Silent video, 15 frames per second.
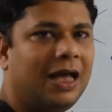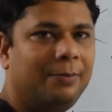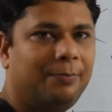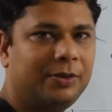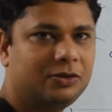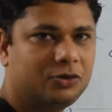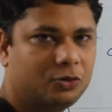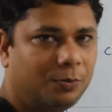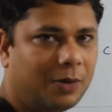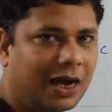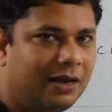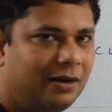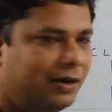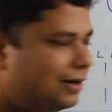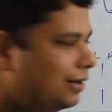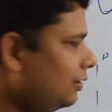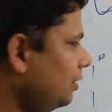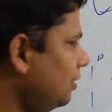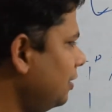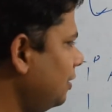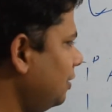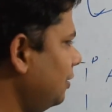happens to myeloid,
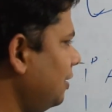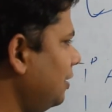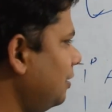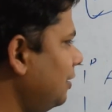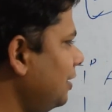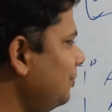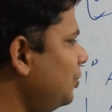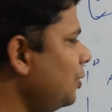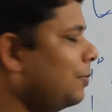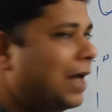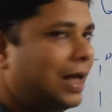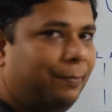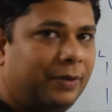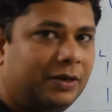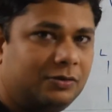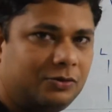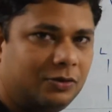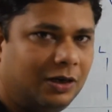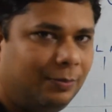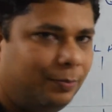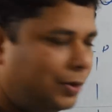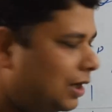lymphoma happens to
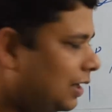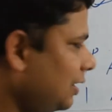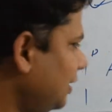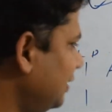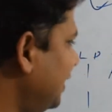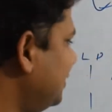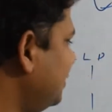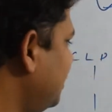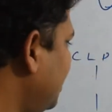lymphoid. That's